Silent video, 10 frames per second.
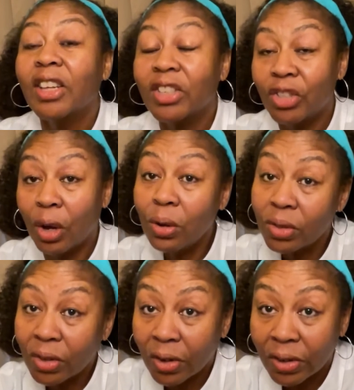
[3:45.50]
Those
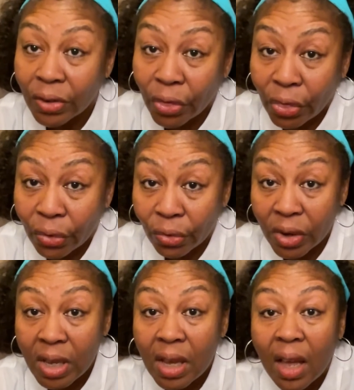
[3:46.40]
are
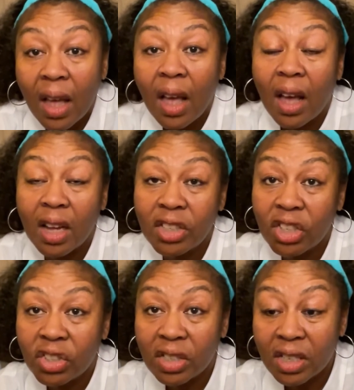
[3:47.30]
3
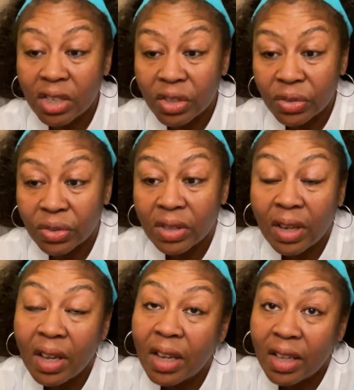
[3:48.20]
attention getters
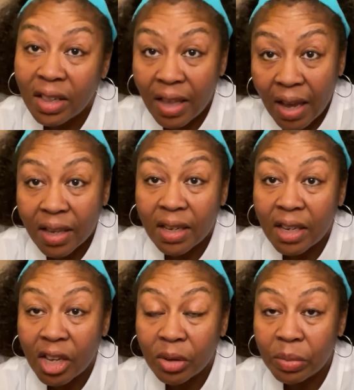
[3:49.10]
that can
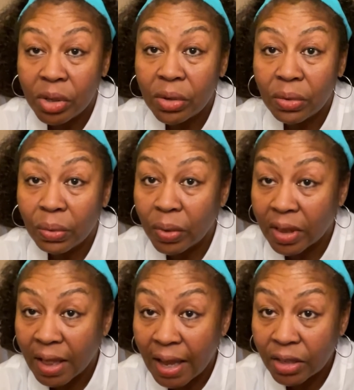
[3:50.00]
help you with
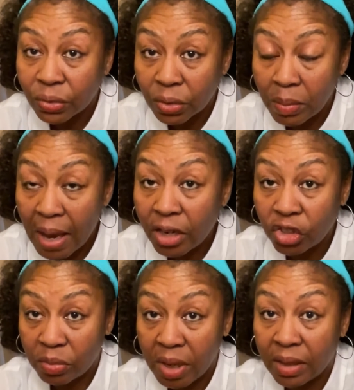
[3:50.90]
classroom
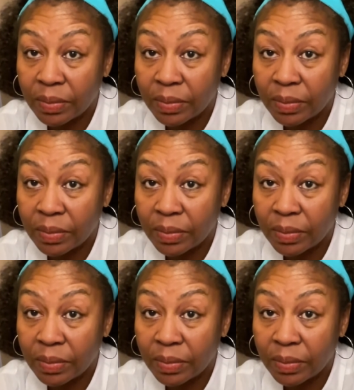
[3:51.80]
management.